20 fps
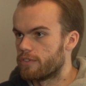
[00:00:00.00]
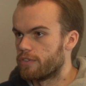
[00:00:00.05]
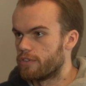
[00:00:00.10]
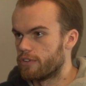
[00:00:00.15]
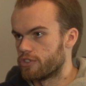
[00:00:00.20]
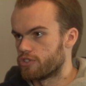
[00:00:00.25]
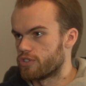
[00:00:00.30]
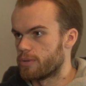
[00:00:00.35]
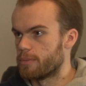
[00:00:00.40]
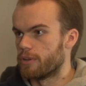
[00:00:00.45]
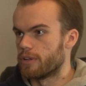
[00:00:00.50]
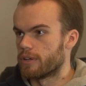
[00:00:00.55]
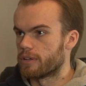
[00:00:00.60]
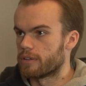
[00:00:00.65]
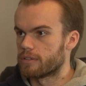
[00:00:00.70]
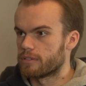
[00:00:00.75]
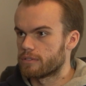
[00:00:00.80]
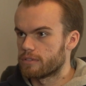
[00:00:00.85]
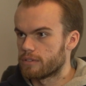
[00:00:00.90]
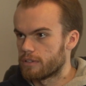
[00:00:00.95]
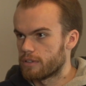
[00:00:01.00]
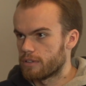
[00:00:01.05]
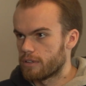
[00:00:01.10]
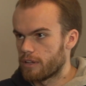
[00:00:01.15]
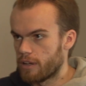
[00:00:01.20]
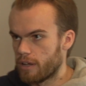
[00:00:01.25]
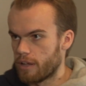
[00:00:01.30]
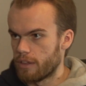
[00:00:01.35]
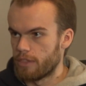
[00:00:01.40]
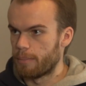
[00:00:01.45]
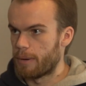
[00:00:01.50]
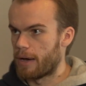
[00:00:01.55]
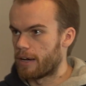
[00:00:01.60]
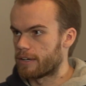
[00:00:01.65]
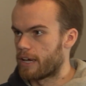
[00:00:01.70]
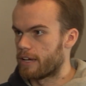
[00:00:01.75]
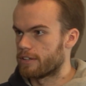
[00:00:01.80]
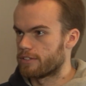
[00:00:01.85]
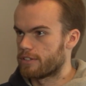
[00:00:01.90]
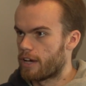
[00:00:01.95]
for distributing the
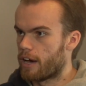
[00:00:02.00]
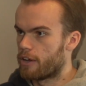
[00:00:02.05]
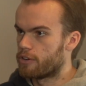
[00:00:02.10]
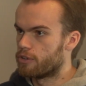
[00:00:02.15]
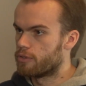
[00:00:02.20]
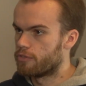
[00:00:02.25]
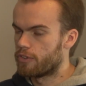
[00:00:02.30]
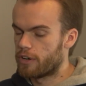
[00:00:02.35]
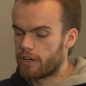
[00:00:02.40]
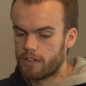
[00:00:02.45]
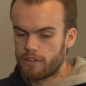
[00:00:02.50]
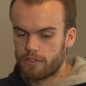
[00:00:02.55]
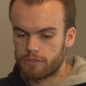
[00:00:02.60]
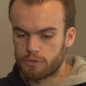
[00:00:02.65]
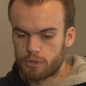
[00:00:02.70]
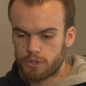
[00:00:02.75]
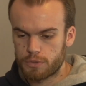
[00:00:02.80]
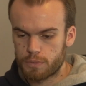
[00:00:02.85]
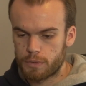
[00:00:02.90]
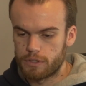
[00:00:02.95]
podcast, the audio file, of course.